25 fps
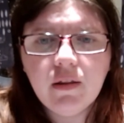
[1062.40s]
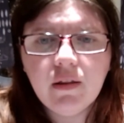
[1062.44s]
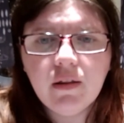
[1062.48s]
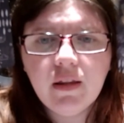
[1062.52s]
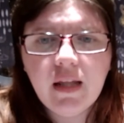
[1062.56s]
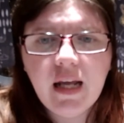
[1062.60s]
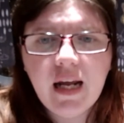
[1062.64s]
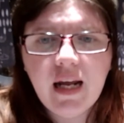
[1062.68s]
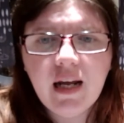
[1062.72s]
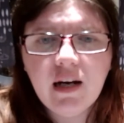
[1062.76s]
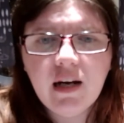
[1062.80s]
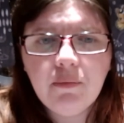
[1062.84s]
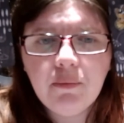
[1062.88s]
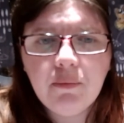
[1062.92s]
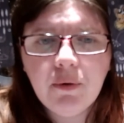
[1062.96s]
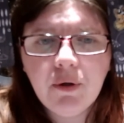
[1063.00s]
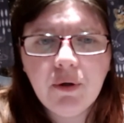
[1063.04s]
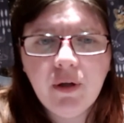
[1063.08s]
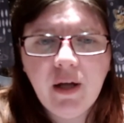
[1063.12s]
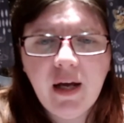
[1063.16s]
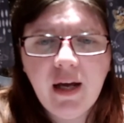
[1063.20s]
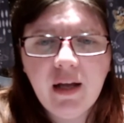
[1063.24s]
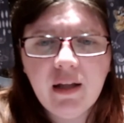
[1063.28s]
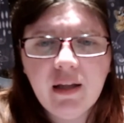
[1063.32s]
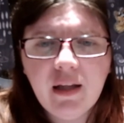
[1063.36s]
the
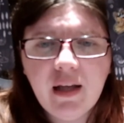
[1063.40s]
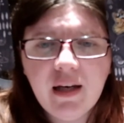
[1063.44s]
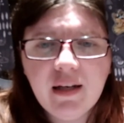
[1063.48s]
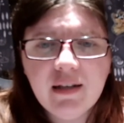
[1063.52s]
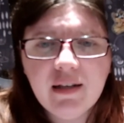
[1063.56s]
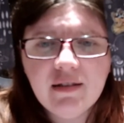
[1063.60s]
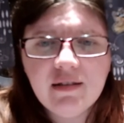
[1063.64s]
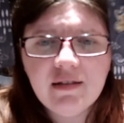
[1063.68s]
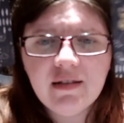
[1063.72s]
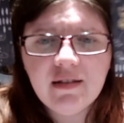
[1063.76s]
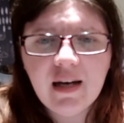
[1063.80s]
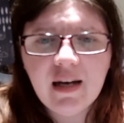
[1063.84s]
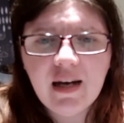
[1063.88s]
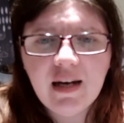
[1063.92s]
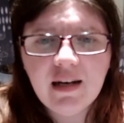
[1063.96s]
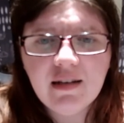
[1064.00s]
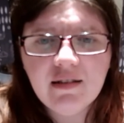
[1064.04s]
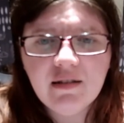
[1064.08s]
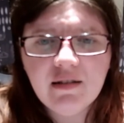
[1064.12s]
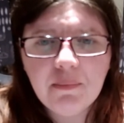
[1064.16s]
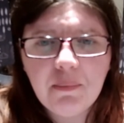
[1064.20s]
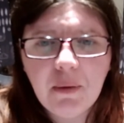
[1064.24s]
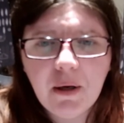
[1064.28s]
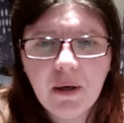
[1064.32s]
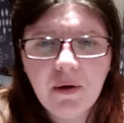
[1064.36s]
Animal Allies has
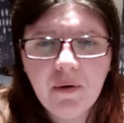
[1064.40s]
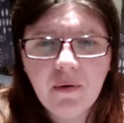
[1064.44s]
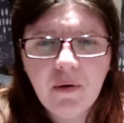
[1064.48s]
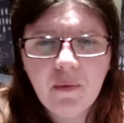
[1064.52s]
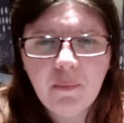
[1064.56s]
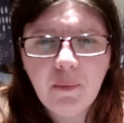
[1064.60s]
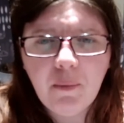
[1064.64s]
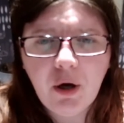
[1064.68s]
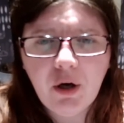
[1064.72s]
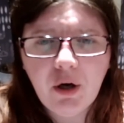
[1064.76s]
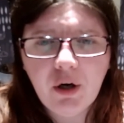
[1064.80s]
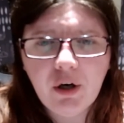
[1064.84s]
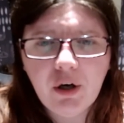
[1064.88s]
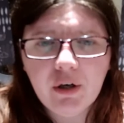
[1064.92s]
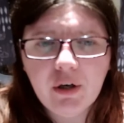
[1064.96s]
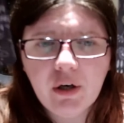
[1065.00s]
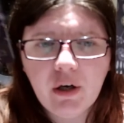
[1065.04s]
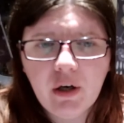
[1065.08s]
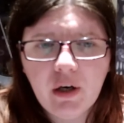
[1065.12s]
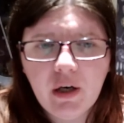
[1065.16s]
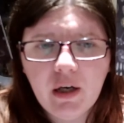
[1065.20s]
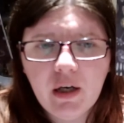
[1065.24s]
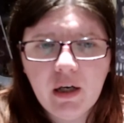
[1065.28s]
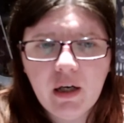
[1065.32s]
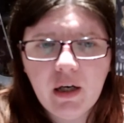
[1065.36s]
a monarch
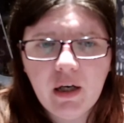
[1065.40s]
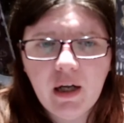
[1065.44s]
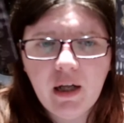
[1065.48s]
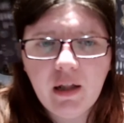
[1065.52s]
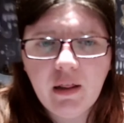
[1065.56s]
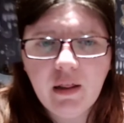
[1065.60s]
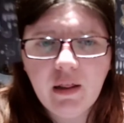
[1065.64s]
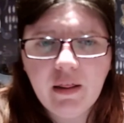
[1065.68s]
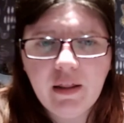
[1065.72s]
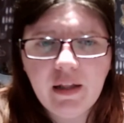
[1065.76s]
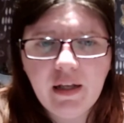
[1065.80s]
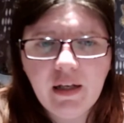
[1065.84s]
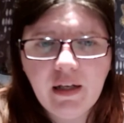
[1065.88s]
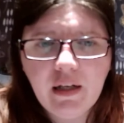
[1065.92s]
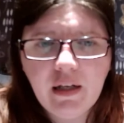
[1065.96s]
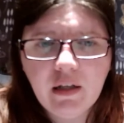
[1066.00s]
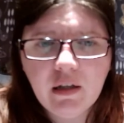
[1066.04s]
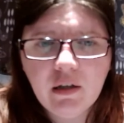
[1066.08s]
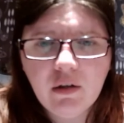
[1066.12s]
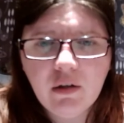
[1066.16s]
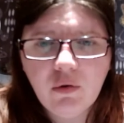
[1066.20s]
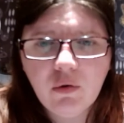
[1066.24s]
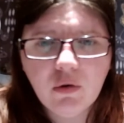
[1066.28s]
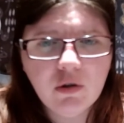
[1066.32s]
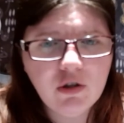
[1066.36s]
on it, and
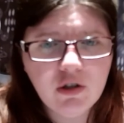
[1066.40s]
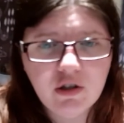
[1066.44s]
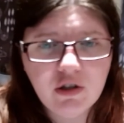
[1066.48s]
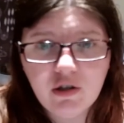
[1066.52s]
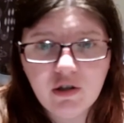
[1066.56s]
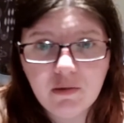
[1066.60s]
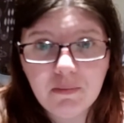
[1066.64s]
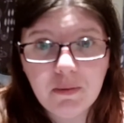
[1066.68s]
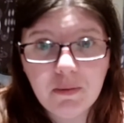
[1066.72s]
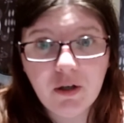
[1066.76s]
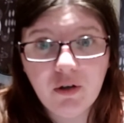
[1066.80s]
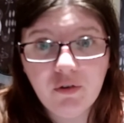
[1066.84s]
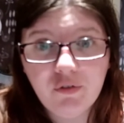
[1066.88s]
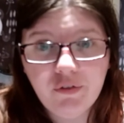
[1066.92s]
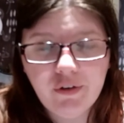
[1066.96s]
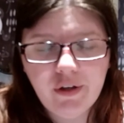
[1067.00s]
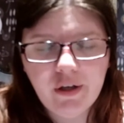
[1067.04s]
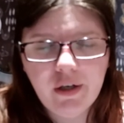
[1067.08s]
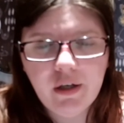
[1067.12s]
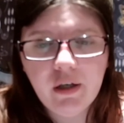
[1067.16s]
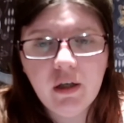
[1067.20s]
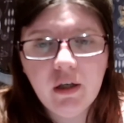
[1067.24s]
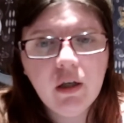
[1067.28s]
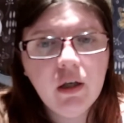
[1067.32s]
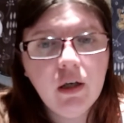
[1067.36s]
or just a
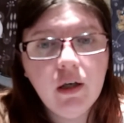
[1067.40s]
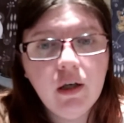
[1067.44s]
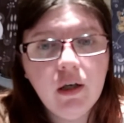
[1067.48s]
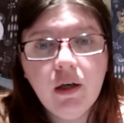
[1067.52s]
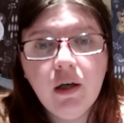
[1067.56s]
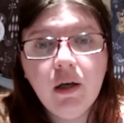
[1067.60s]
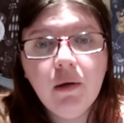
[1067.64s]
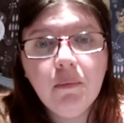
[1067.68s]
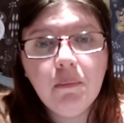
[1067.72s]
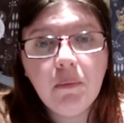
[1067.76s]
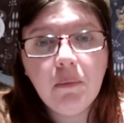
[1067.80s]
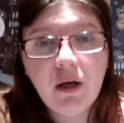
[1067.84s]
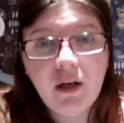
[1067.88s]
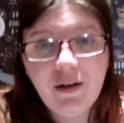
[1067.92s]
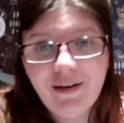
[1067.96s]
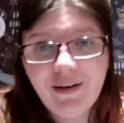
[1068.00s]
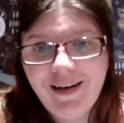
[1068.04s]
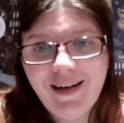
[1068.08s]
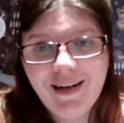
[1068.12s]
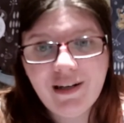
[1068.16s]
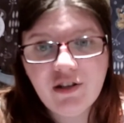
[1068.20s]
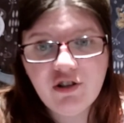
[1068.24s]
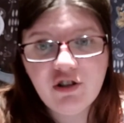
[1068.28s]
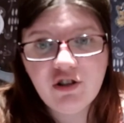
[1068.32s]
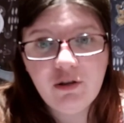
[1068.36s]
butterfly. Might not
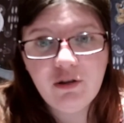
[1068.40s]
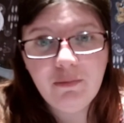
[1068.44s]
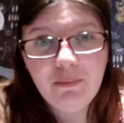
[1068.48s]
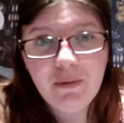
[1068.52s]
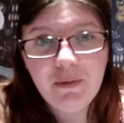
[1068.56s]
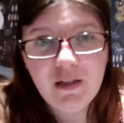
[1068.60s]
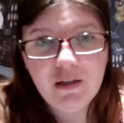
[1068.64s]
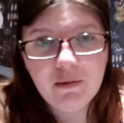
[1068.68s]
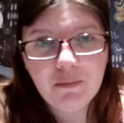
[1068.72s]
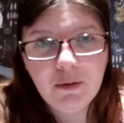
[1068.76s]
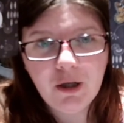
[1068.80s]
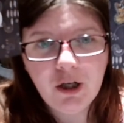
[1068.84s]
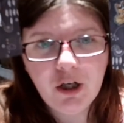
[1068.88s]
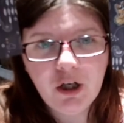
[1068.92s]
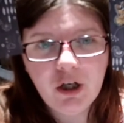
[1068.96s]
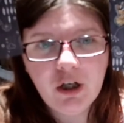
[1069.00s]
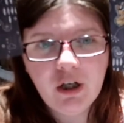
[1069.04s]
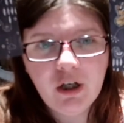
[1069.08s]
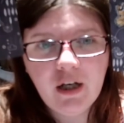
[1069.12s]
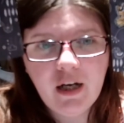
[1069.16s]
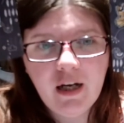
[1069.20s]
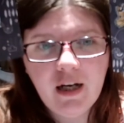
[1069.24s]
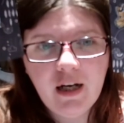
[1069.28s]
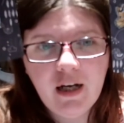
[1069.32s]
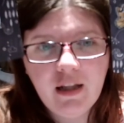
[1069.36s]
actually be the
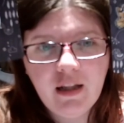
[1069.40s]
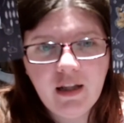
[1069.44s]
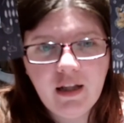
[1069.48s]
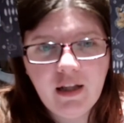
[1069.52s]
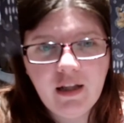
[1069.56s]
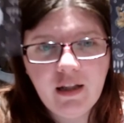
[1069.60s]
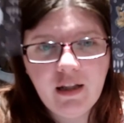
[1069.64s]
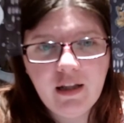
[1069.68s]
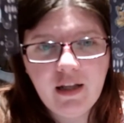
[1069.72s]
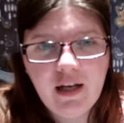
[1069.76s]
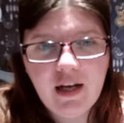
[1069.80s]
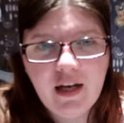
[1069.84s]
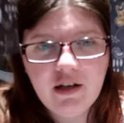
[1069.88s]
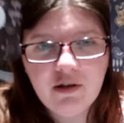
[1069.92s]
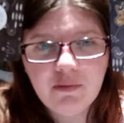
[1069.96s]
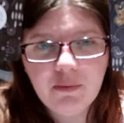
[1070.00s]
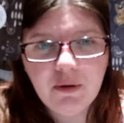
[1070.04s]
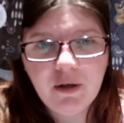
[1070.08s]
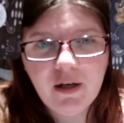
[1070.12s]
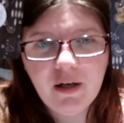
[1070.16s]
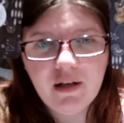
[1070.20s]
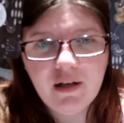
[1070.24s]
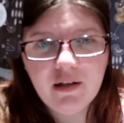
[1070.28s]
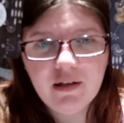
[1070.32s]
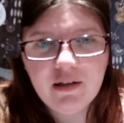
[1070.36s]
monarch. And then the
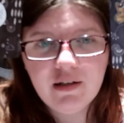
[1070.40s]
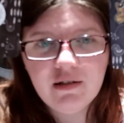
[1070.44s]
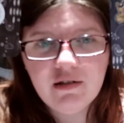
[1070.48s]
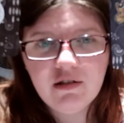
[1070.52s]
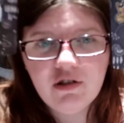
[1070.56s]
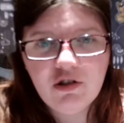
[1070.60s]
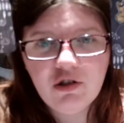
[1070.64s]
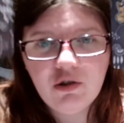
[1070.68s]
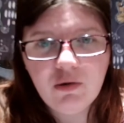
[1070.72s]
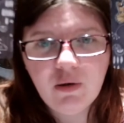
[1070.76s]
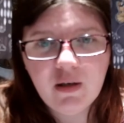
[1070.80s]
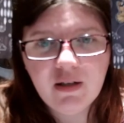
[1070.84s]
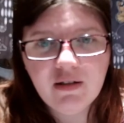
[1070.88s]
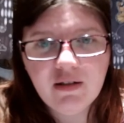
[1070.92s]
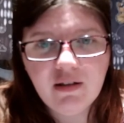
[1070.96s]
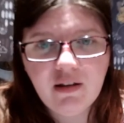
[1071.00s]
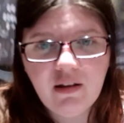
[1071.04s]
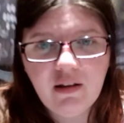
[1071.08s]
Animal Allies 2 has a